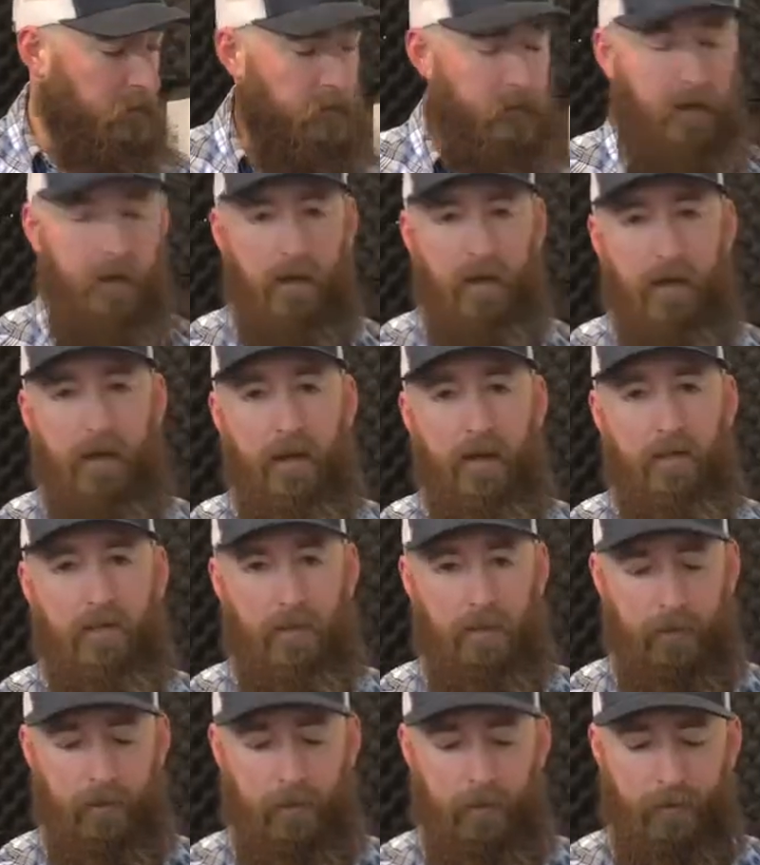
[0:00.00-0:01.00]
an
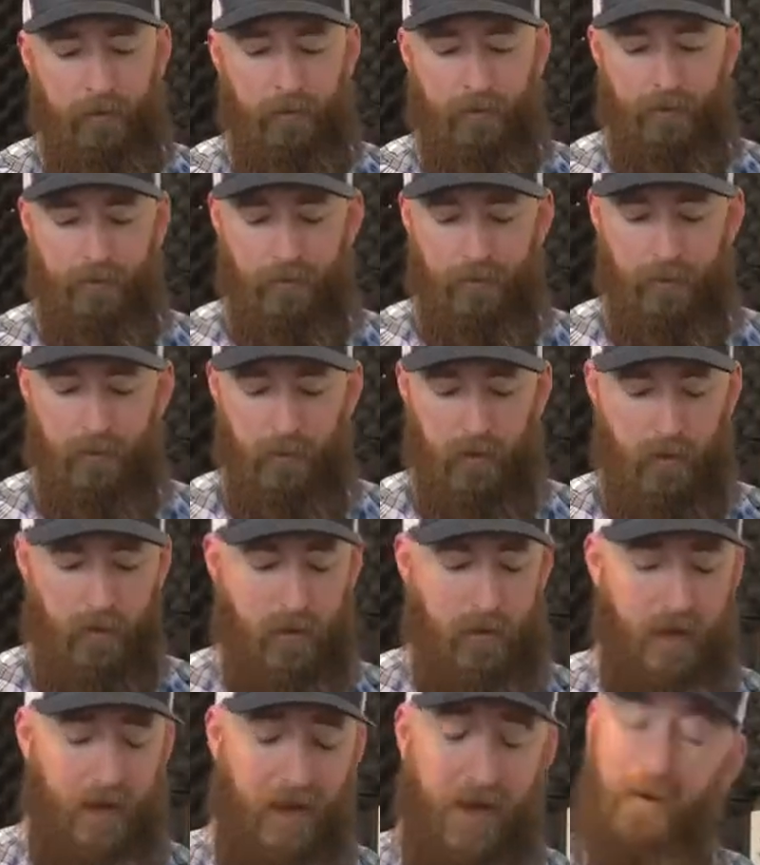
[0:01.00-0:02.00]
external.
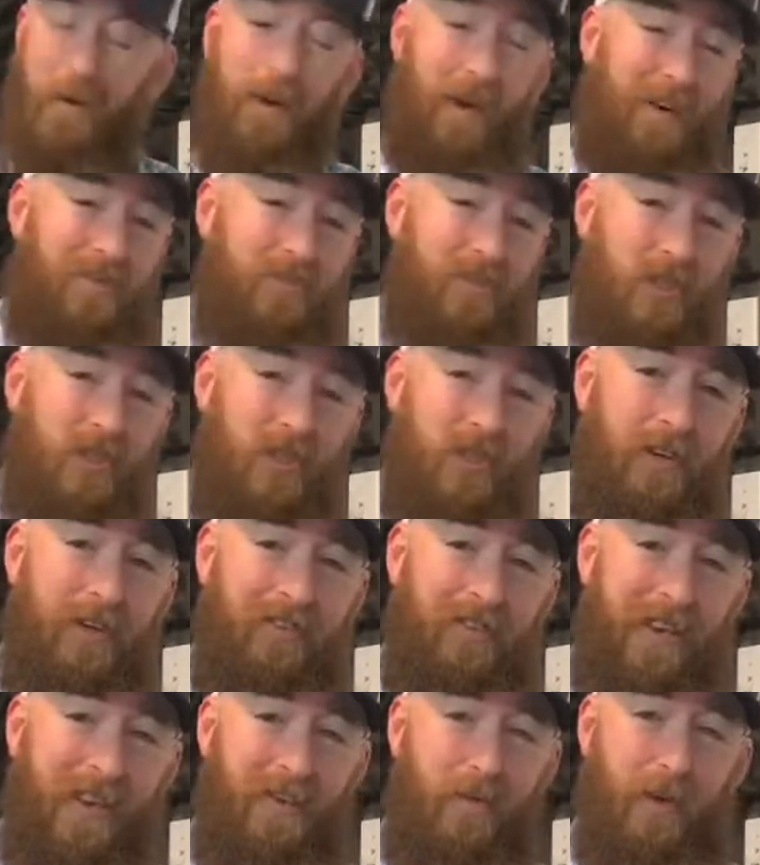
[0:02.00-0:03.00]
And I'm not even sure
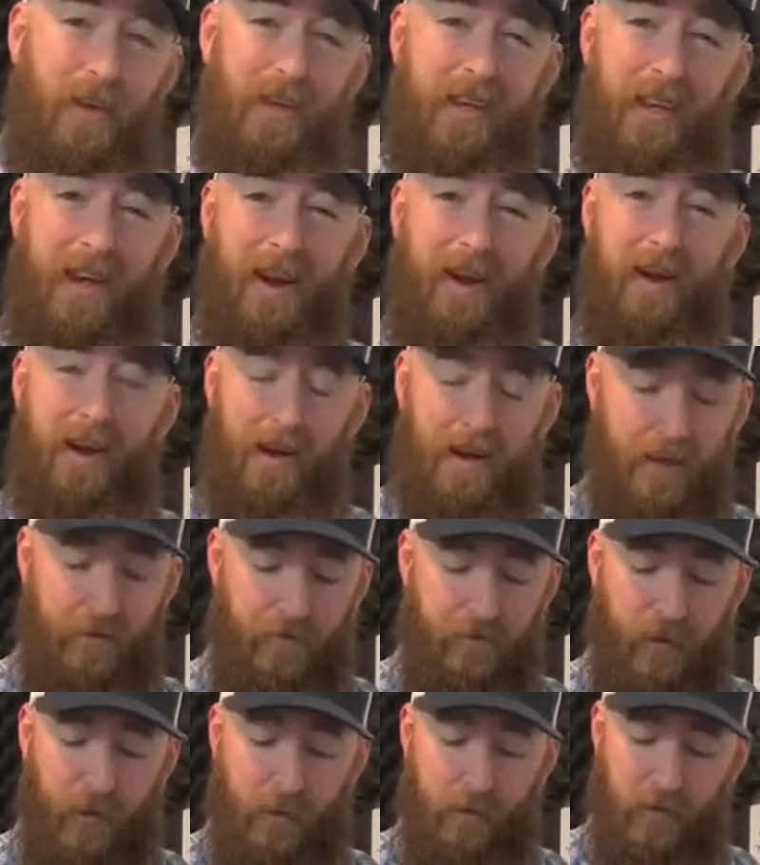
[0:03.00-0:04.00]
if they really carry any
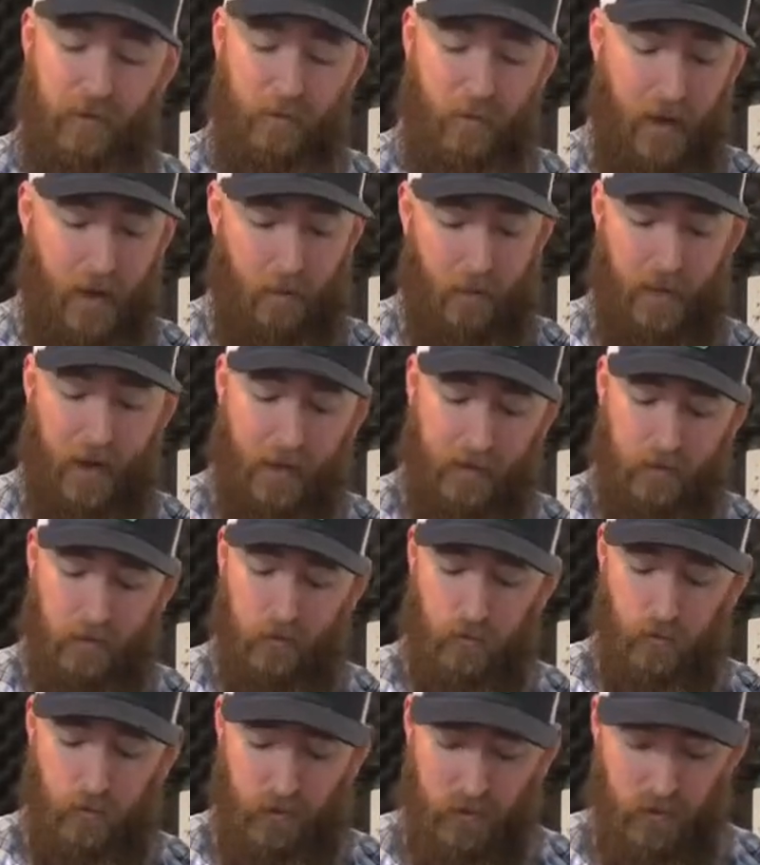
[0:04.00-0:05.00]
frameless
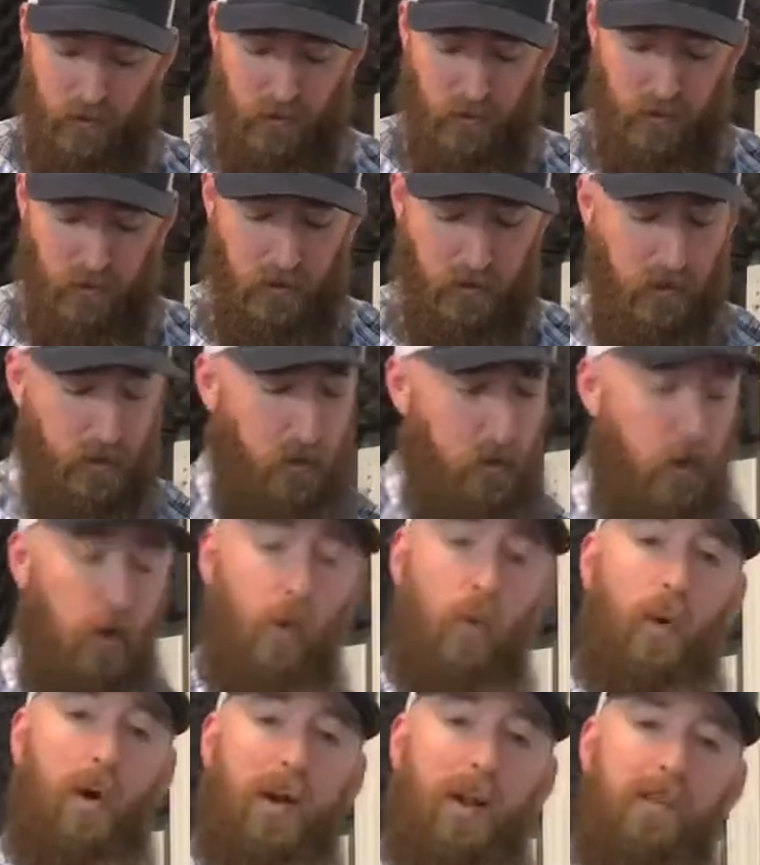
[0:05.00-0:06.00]
backpacks, which is
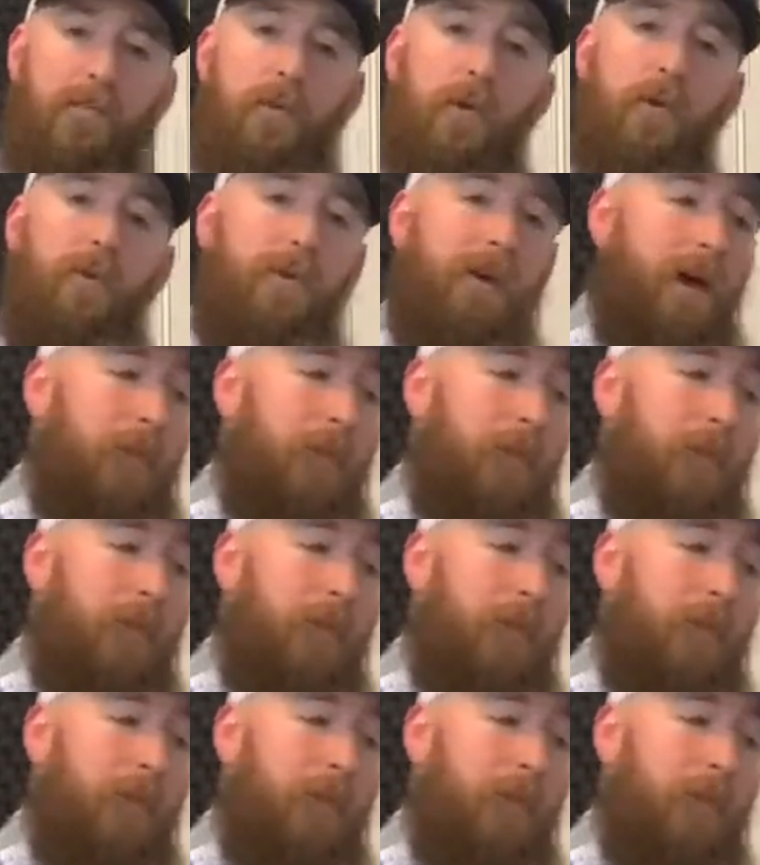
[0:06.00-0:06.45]
what I've moved